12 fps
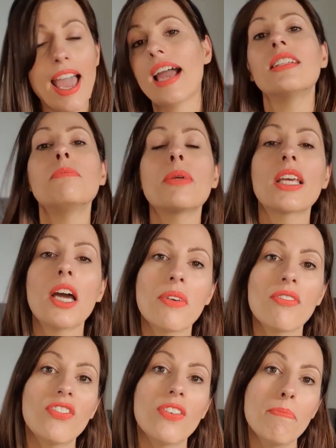and
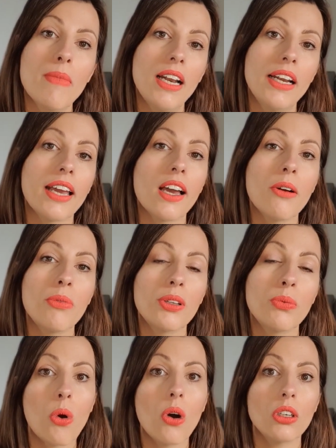becoming familiar with
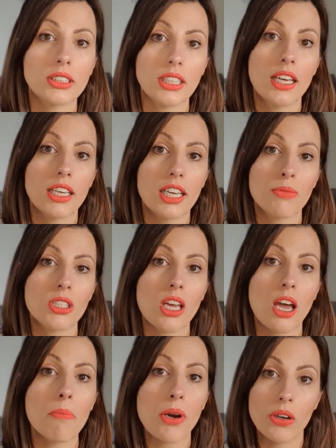what comes
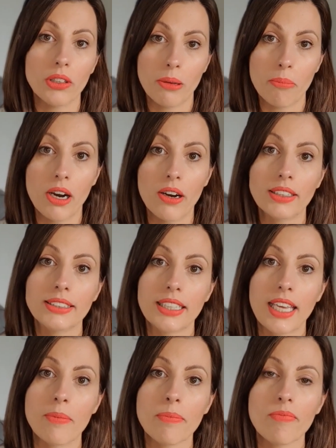up on the mark
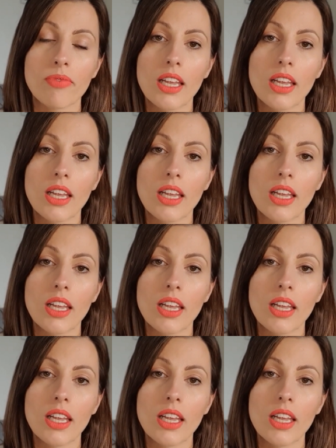scheme.